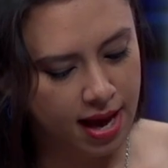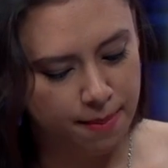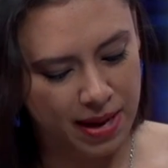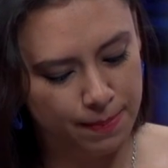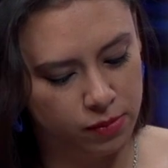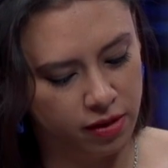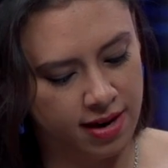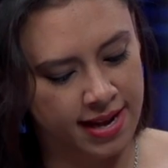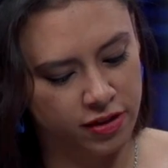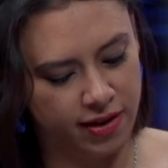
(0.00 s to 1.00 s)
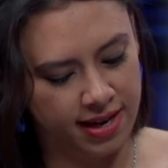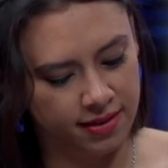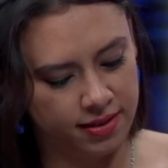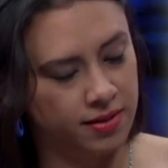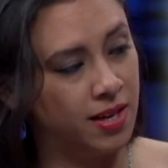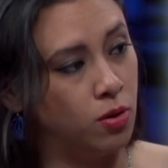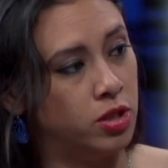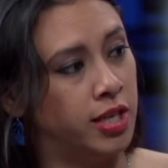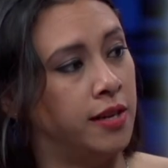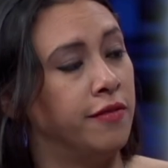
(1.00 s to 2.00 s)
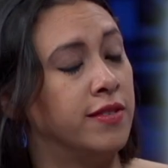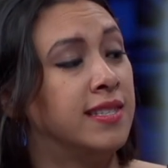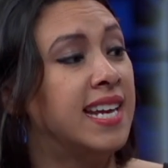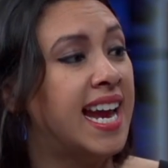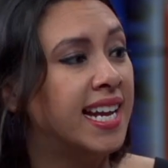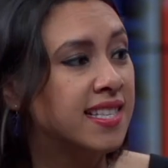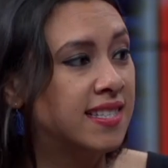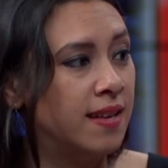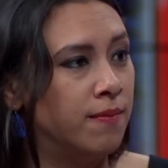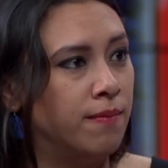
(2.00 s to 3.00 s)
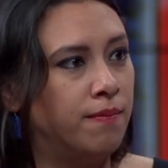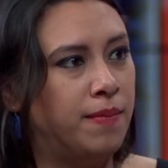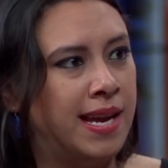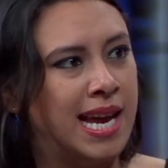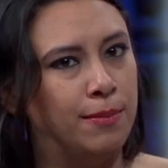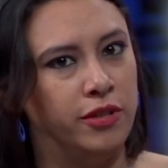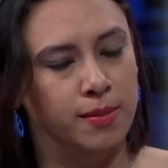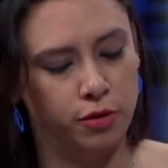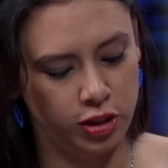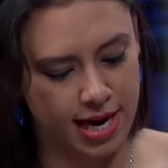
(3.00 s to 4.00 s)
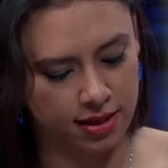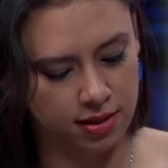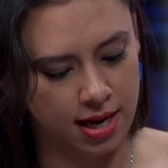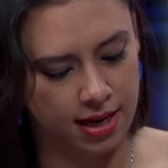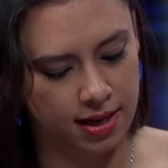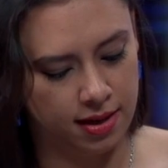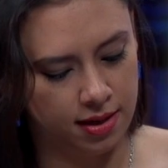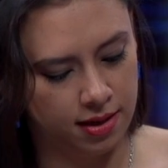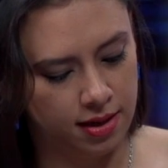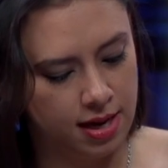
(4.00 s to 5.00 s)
people were entering disassociative states and being able to project uh,